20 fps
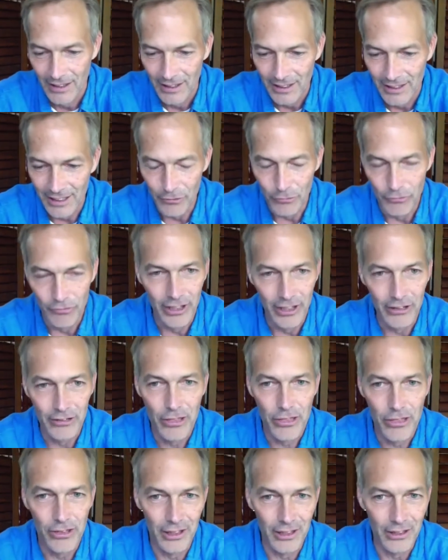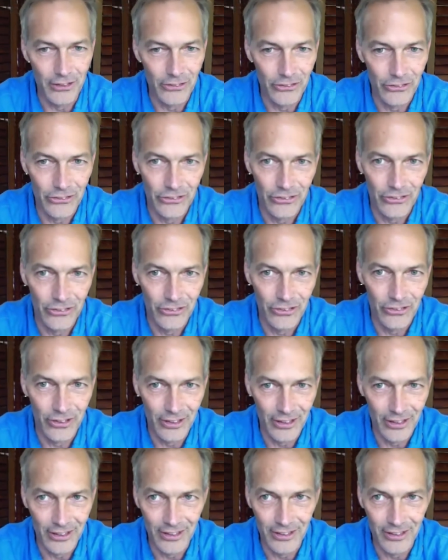invent things,
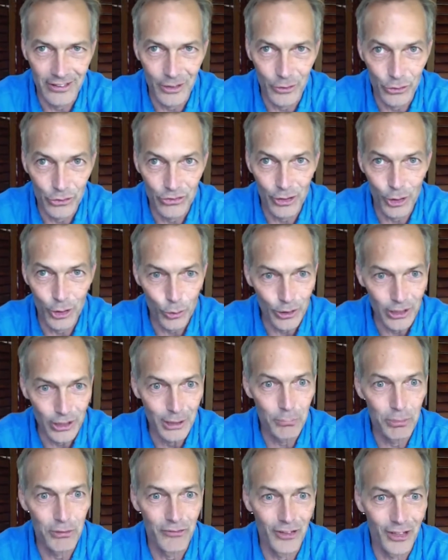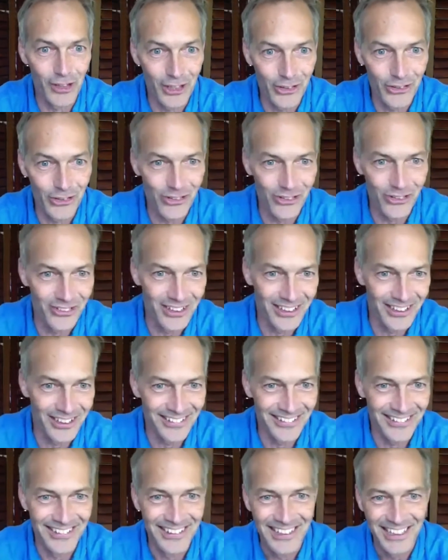slowly improvise
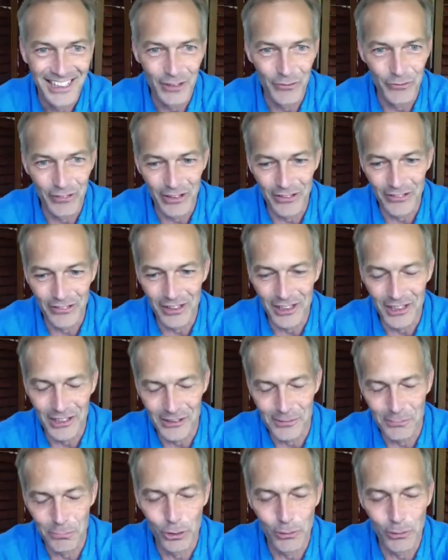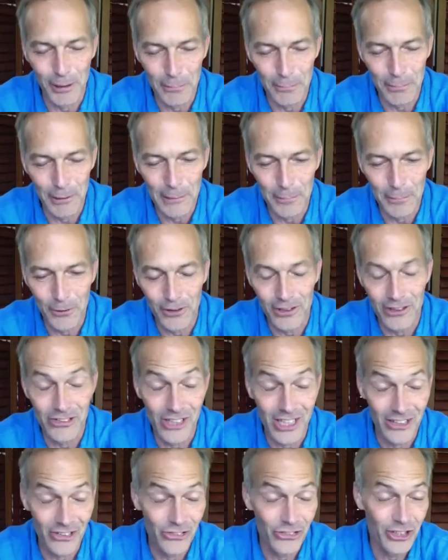and invent things and put them on paper
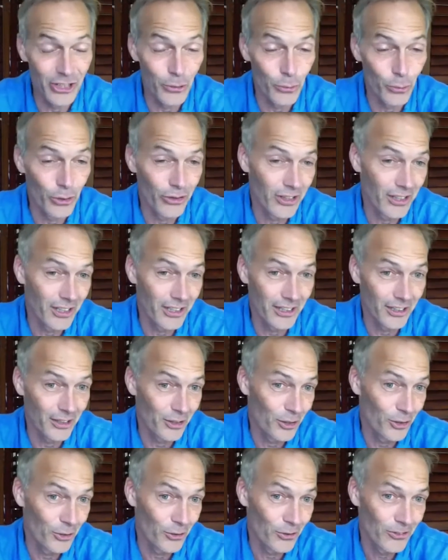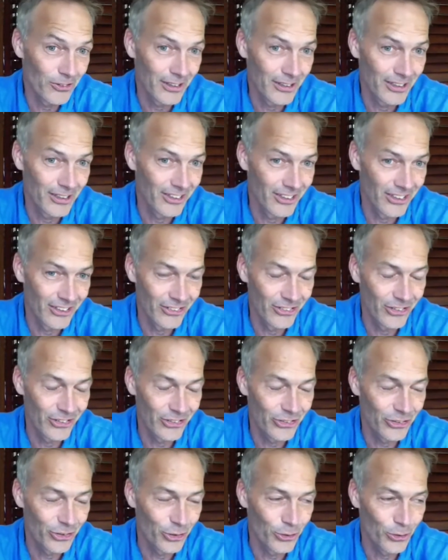and see where they can go. It's
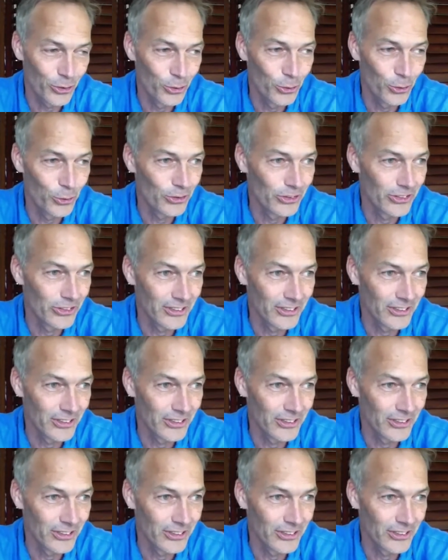just so cool